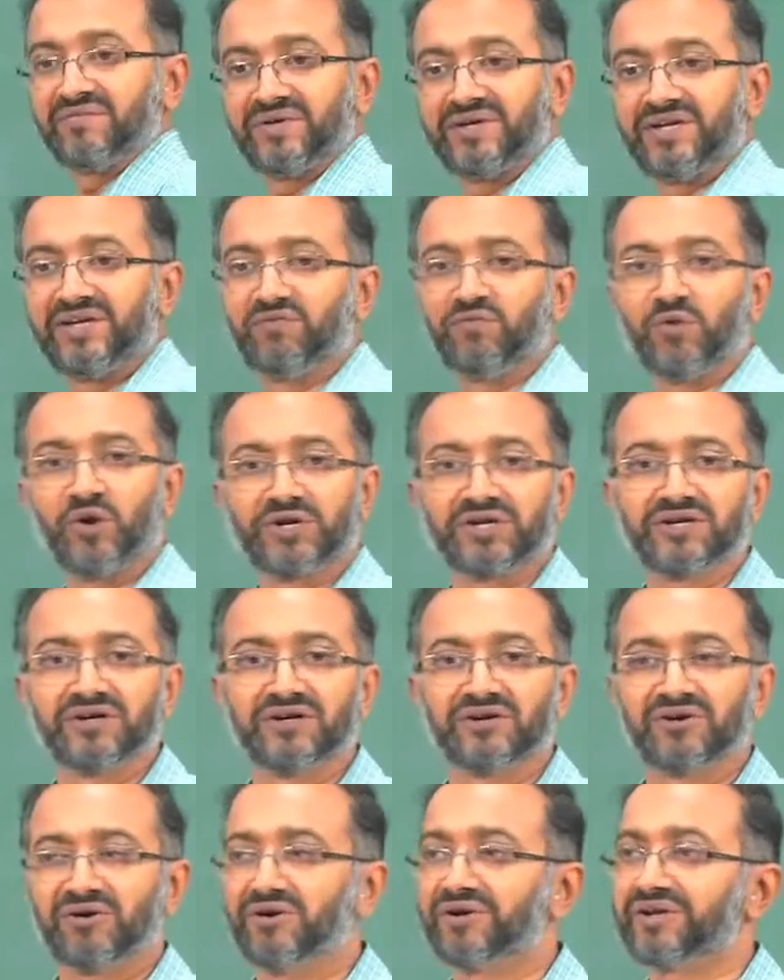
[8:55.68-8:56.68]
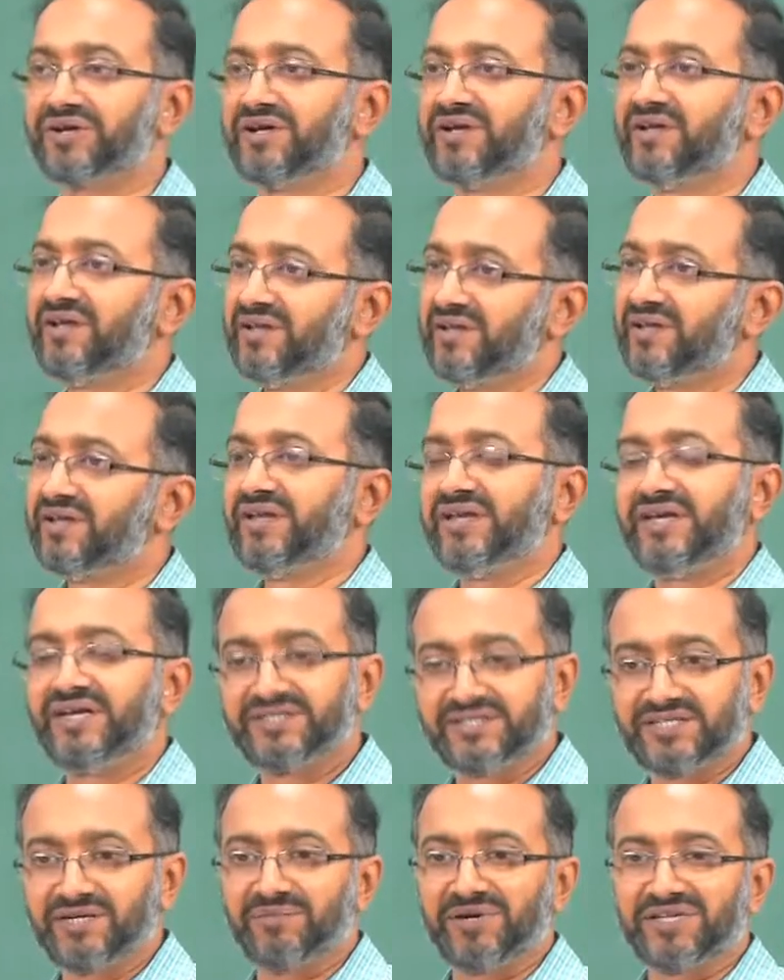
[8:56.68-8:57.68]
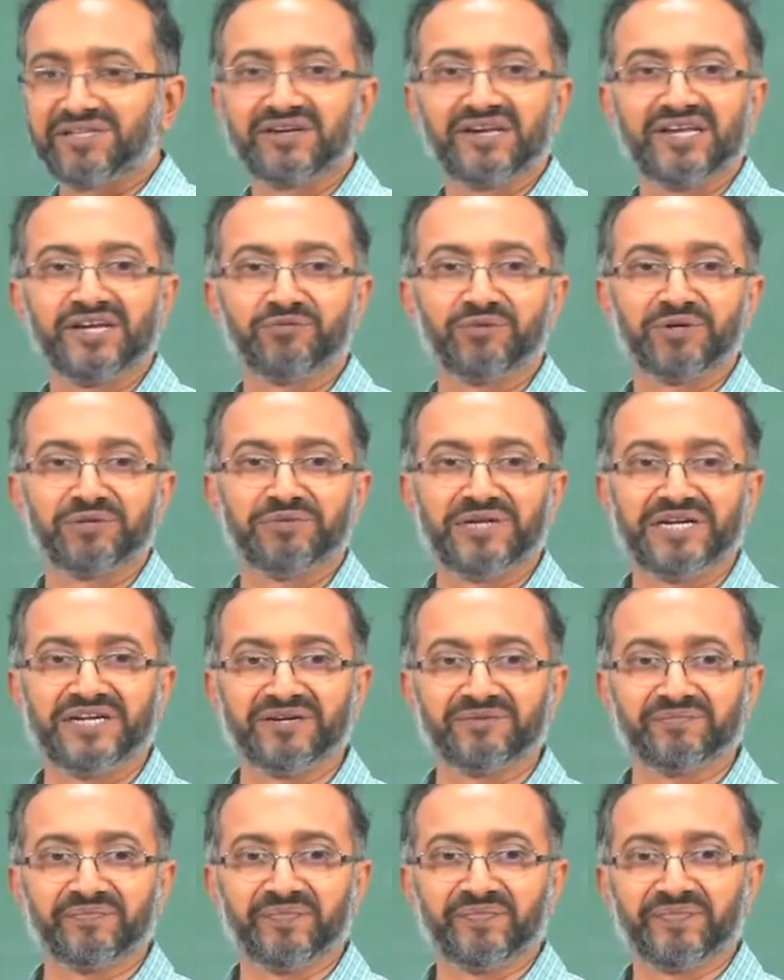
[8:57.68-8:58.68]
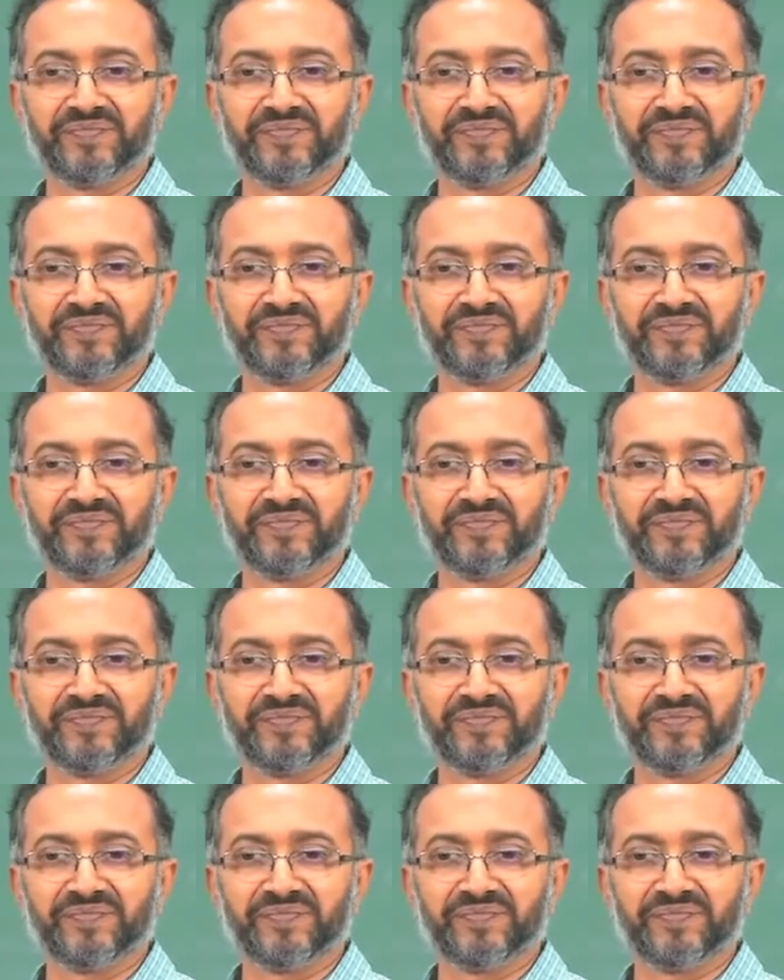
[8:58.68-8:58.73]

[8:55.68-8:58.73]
water or in some other liquid medium.